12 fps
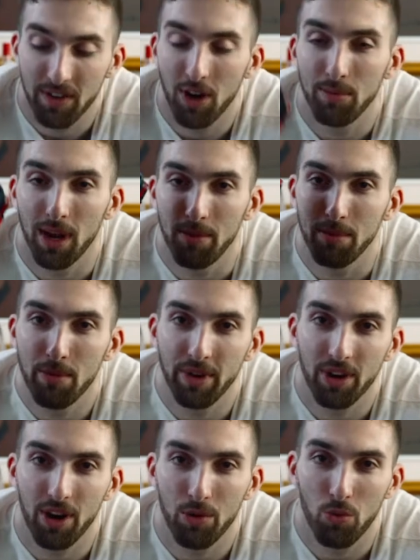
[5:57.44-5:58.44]
got my
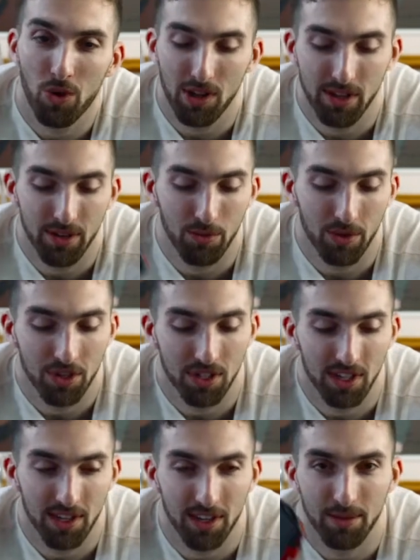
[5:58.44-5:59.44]
memory card wallet, which
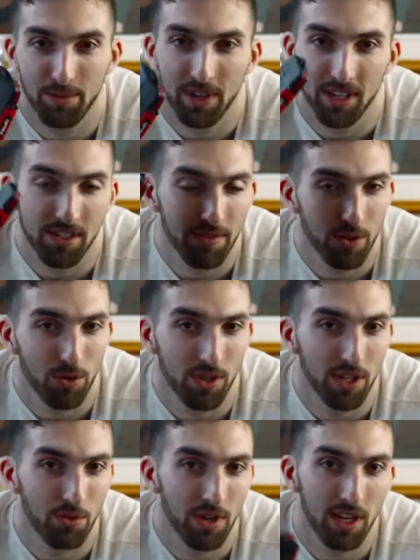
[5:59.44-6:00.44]
is in here because of
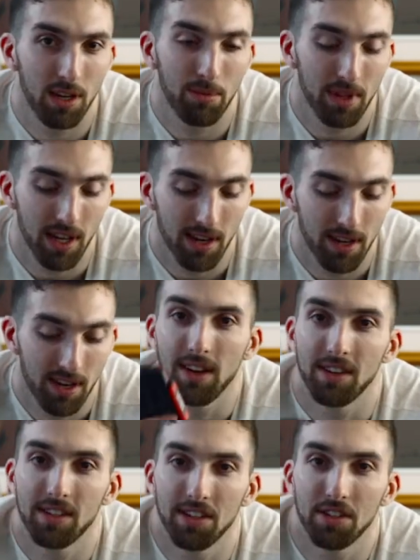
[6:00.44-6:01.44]
course I want to keep that
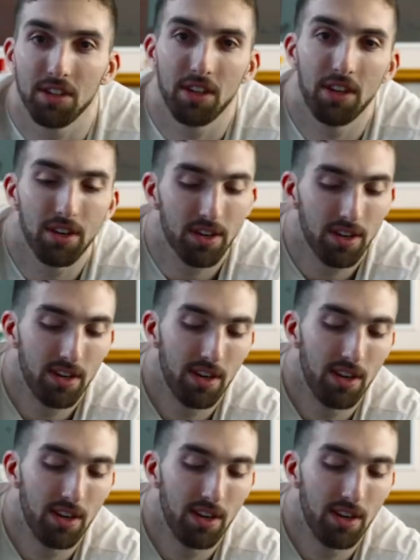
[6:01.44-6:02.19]
nice and secure.